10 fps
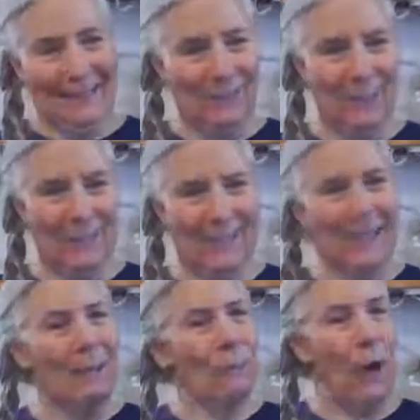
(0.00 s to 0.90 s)
was
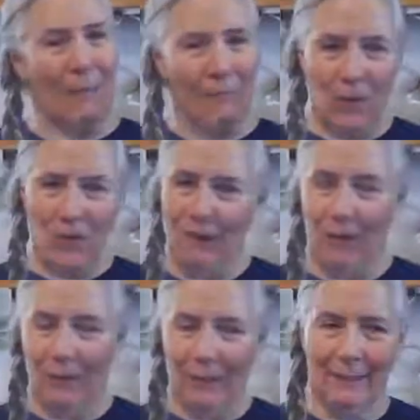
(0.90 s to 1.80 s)
where I first
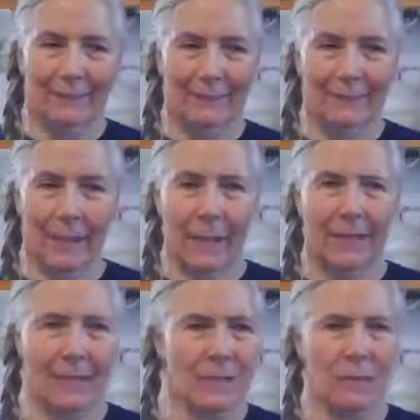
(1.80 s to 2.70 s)
found it. And
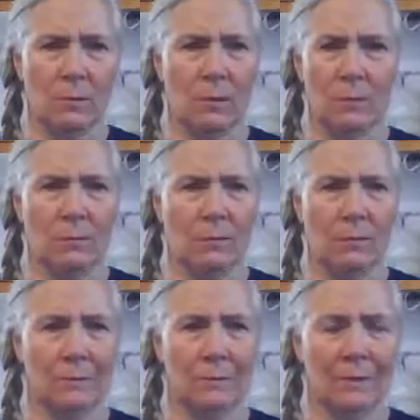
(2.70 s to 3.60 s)
it's true.
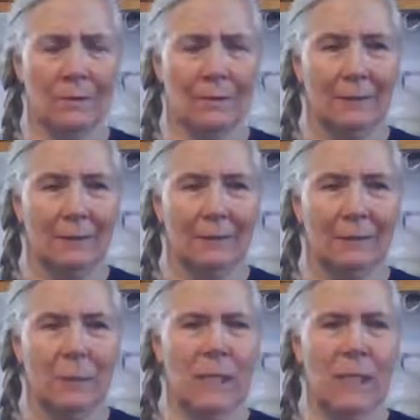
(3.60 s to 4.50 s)

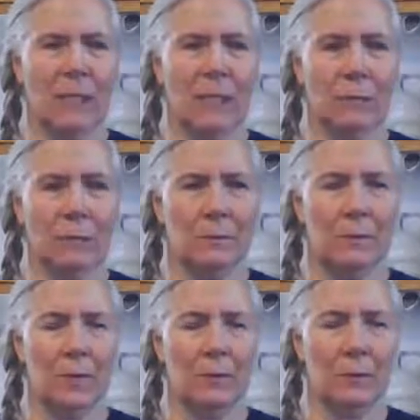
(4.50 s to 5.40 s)
Reach out.
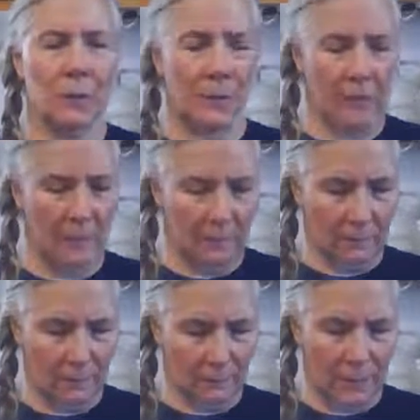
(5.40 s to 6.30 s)
Reach out to the
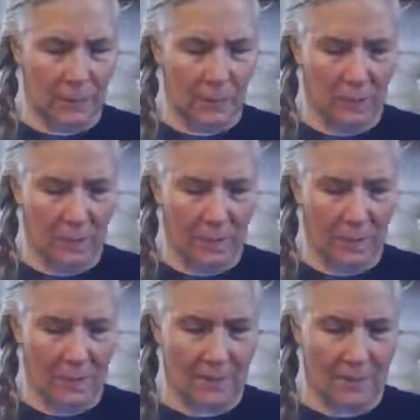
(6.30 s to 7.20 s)
healer. Reach out to
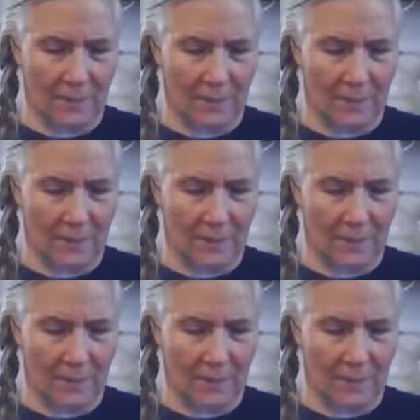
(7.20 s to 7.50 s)
Jesus.